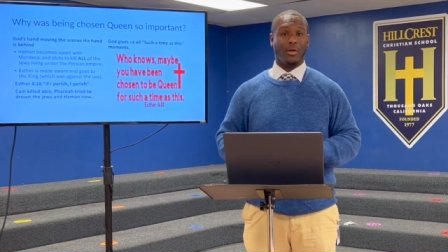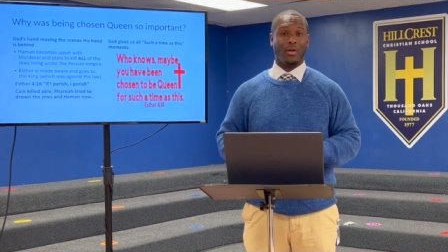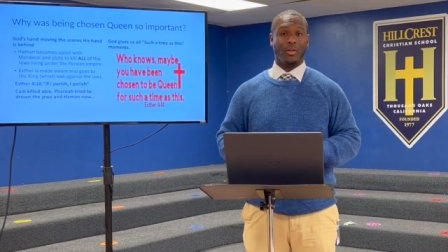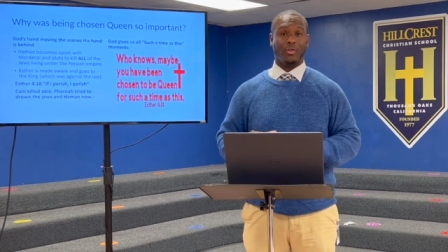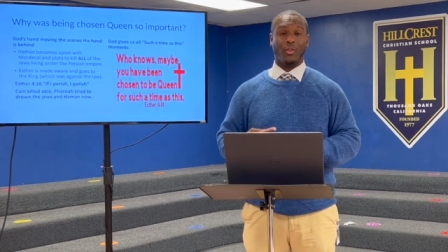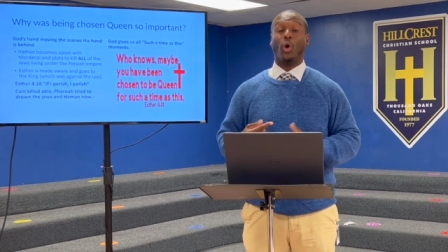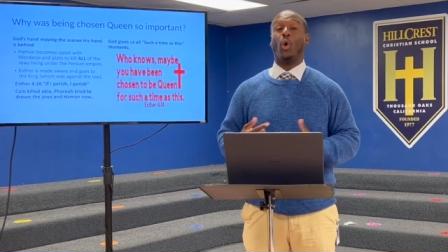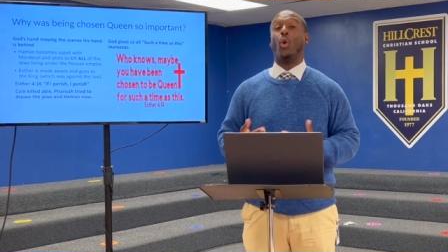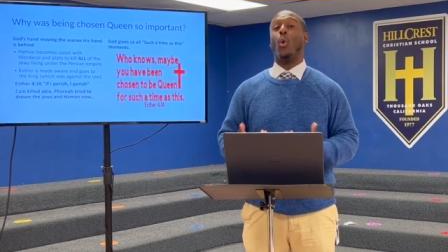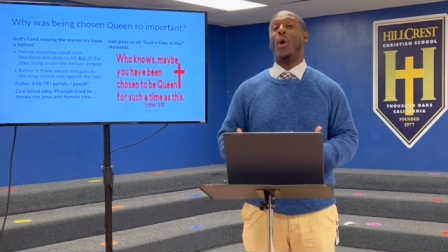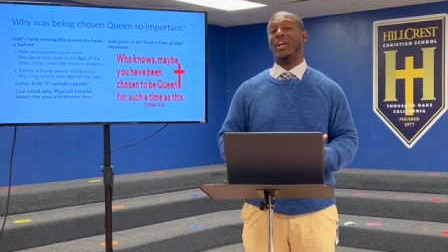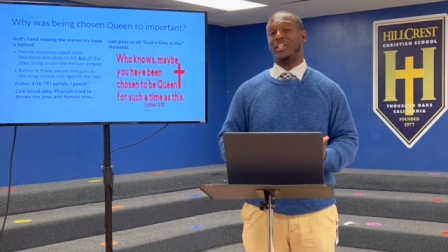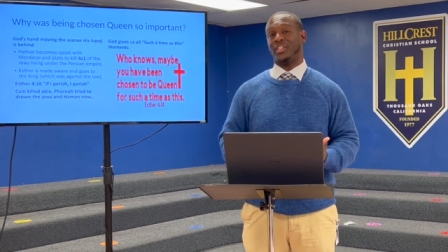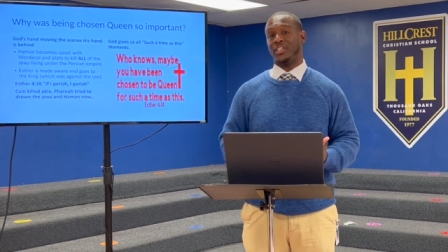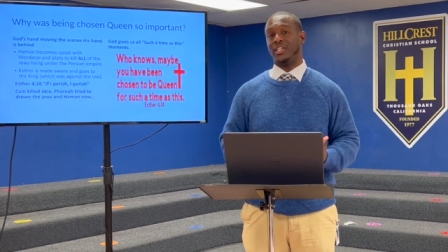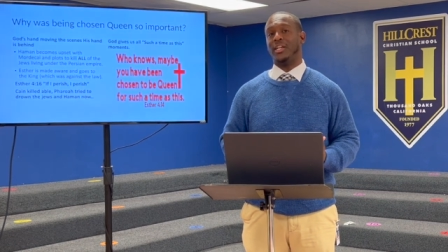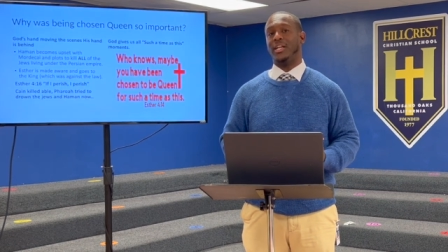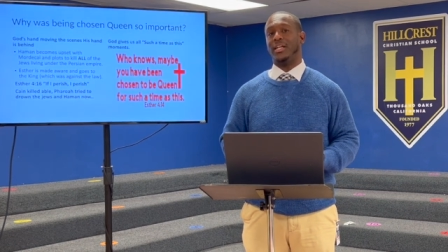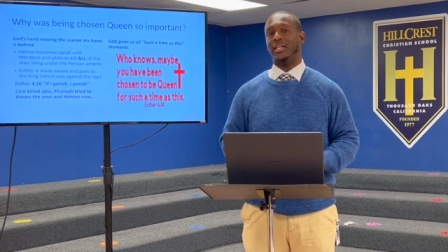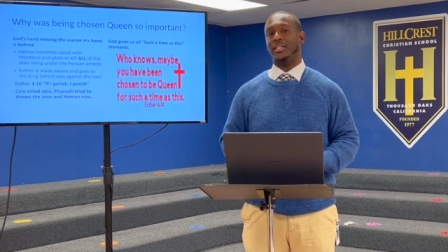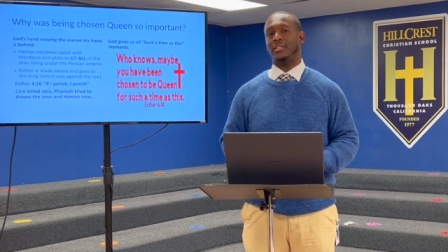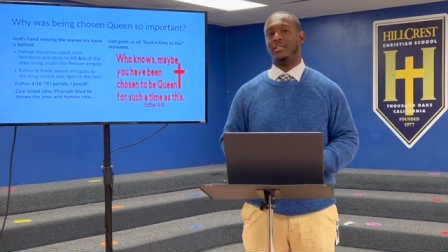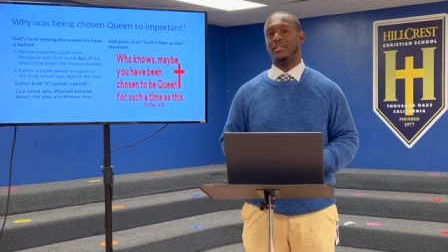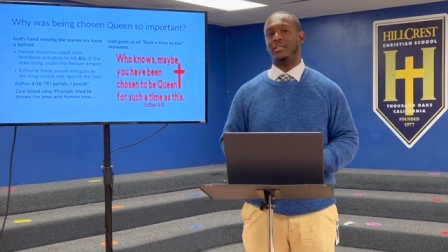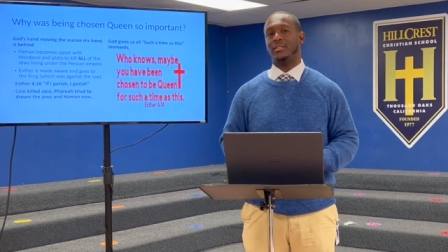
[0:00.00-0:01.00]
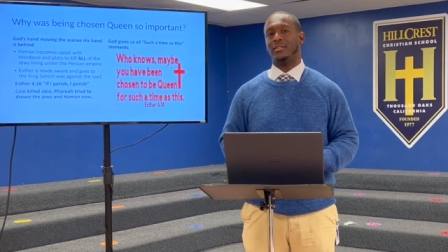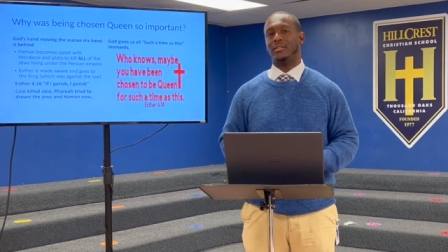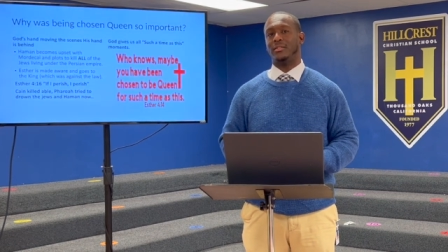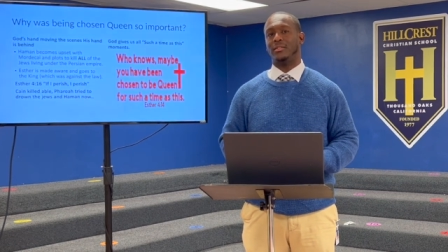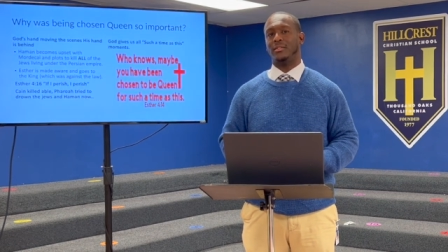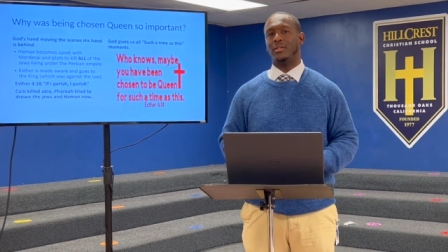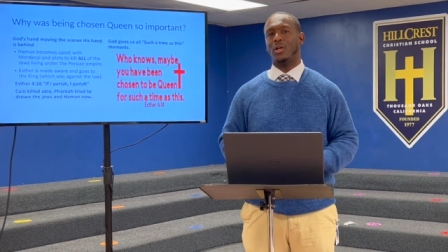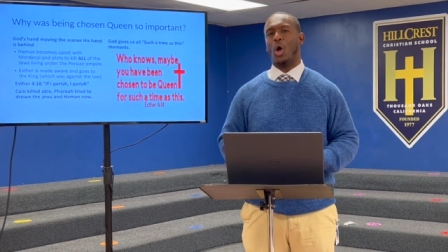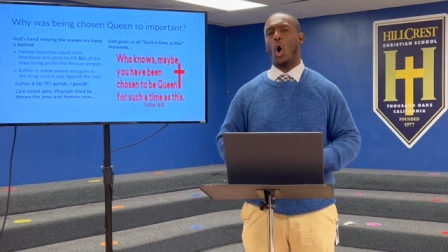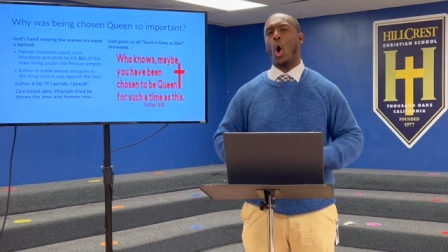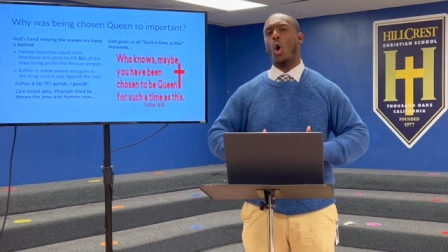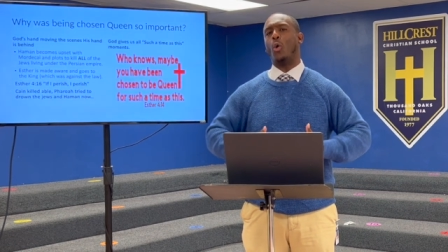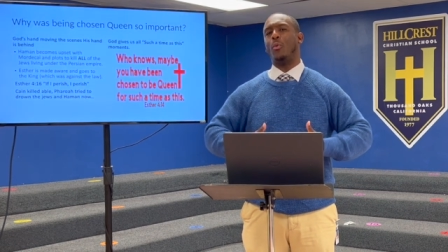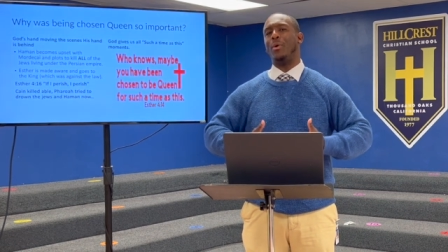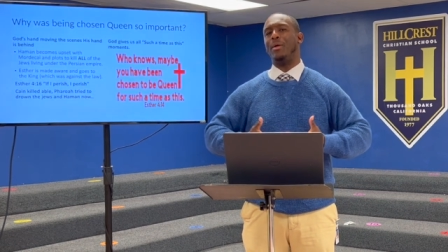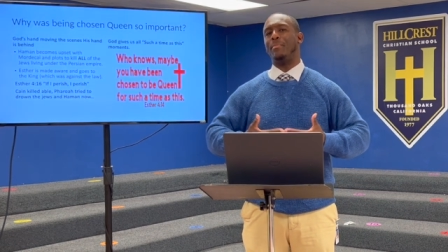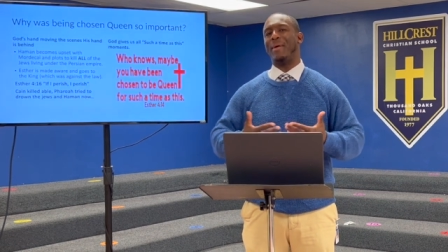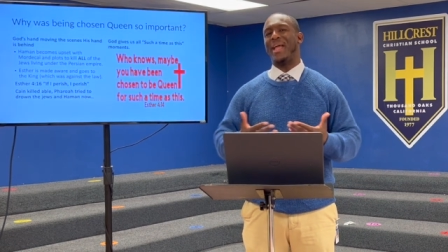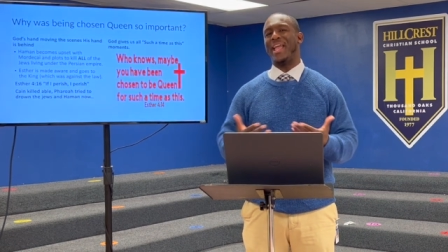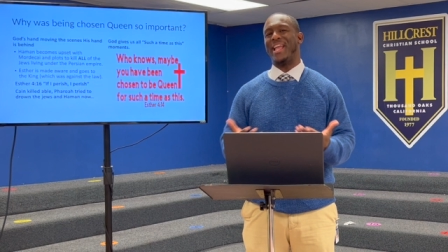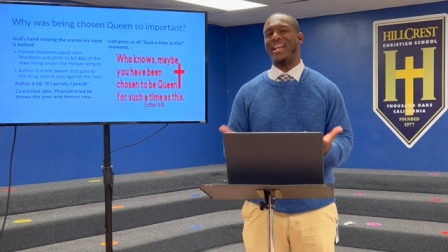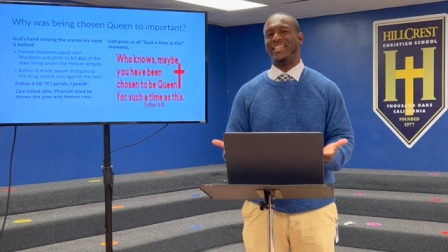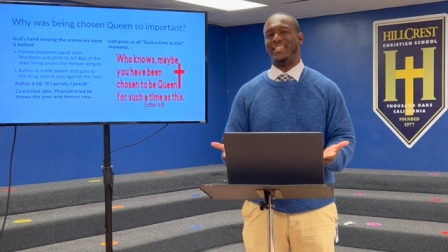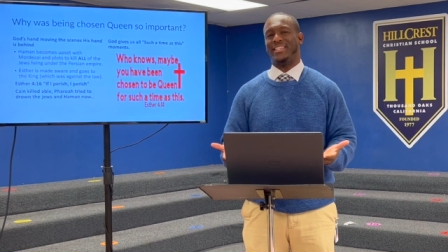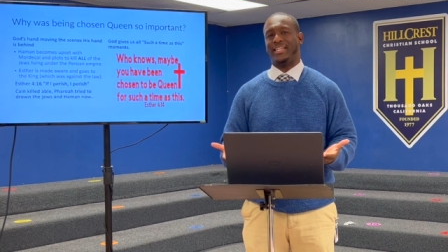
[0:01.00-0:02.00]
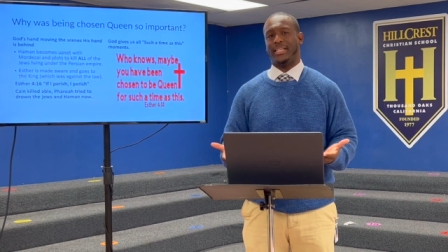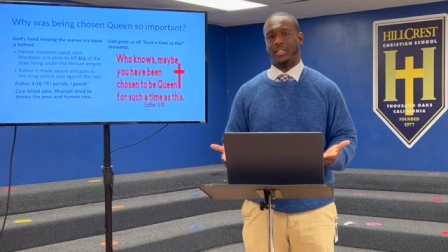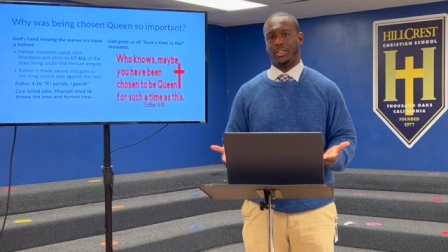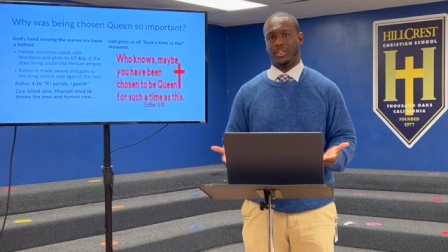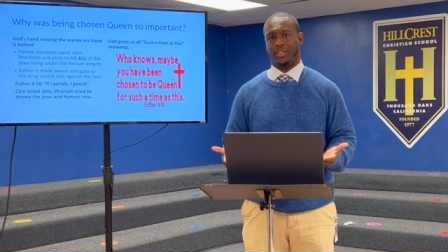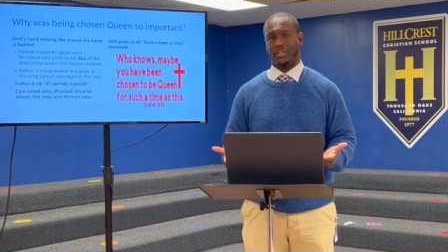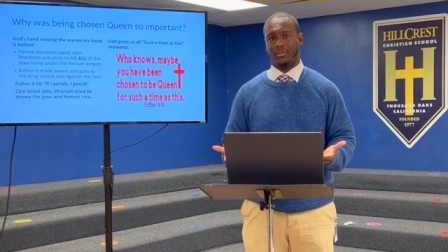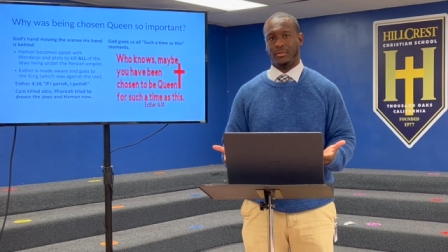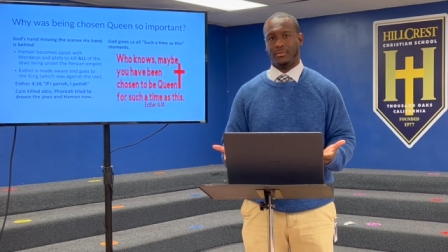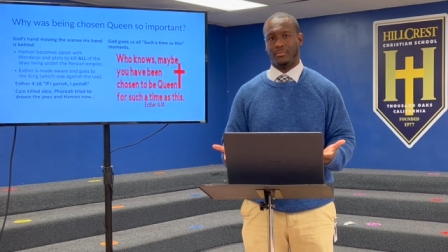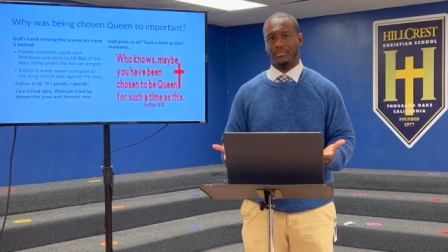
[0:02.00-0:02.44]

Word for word: the question is, are we paying attention?